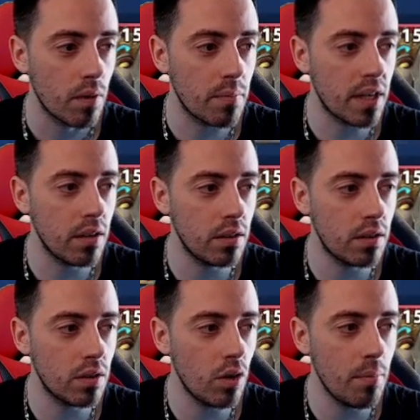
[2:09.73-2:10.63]

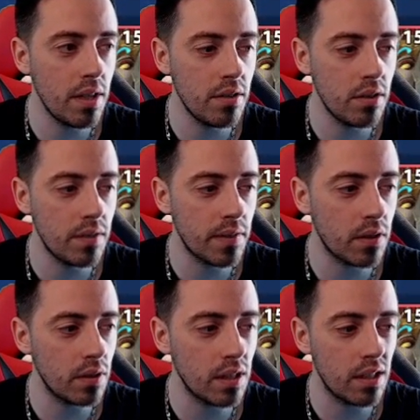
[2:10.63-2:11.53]
because normally the
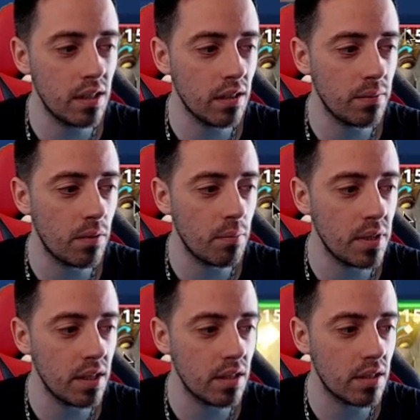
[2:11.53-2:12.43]
difficulty here for
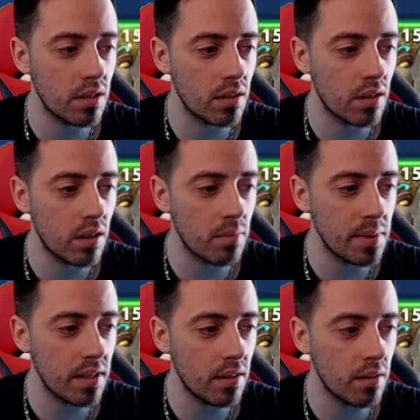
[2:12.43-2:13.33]
me is not gonna
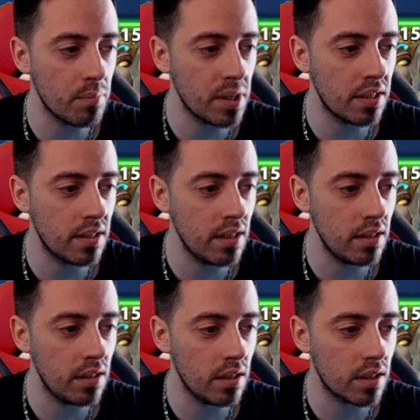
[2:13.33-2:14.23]
be a big
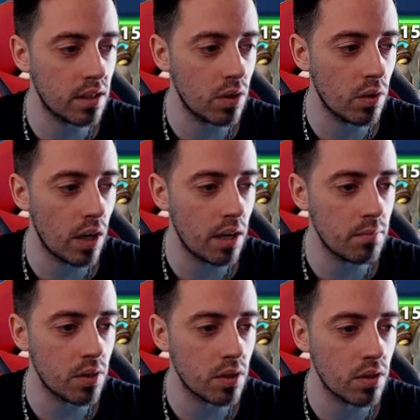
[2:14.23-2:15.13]
deal so
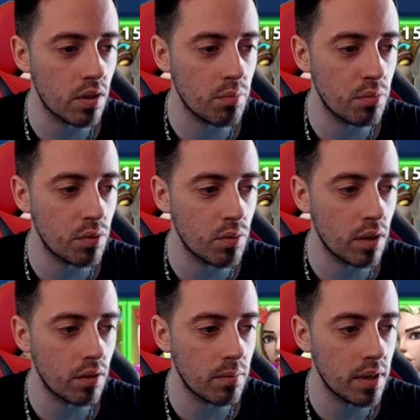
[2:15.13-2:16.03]
I'm just gonna put
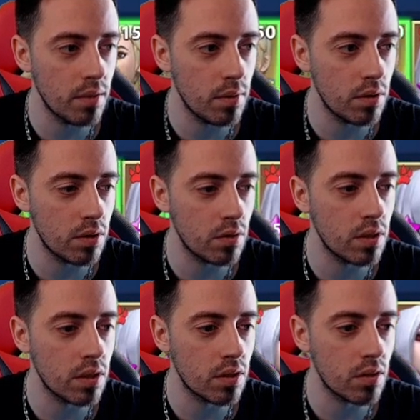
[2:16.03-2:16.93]
random heroes to
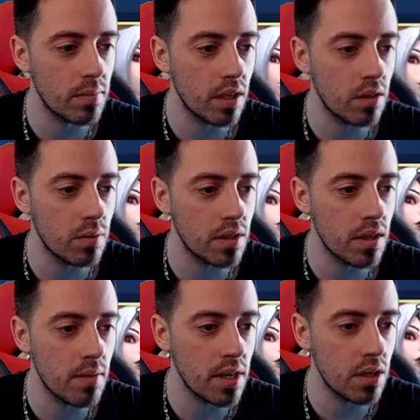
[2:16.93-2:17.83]
deal some AoE
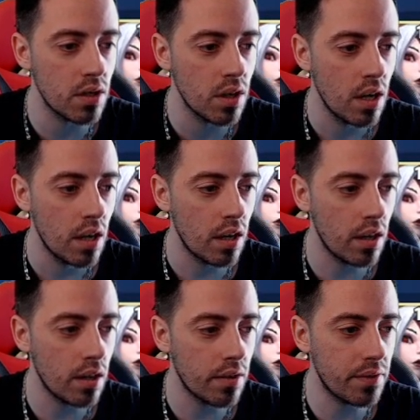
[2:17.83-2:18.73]
damage
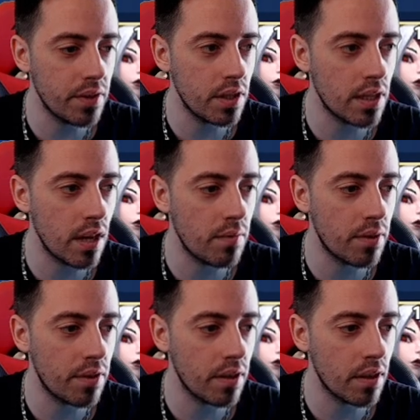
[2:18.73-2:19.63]
uh, this
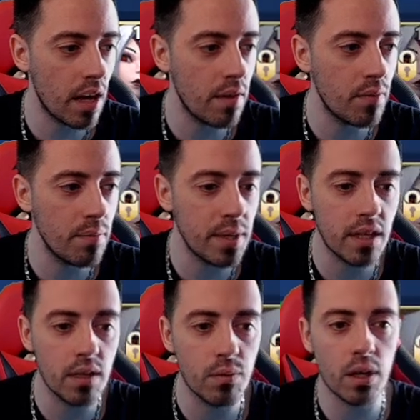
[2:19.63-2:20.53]
everything every big
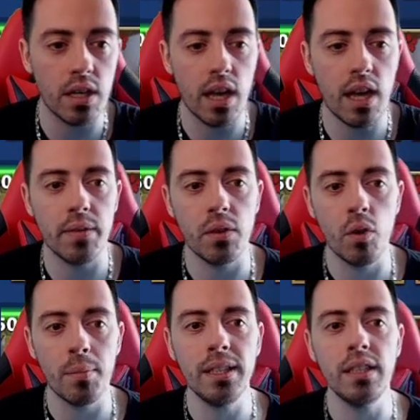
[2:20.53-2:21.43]
hero I have
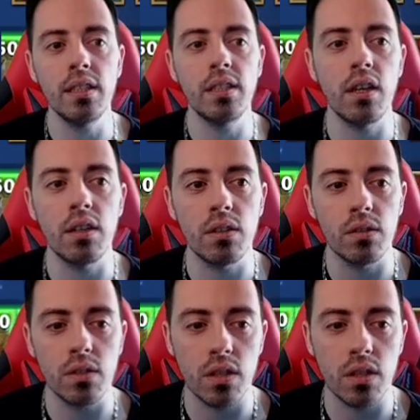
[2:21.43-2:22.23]
normally it's gonna do the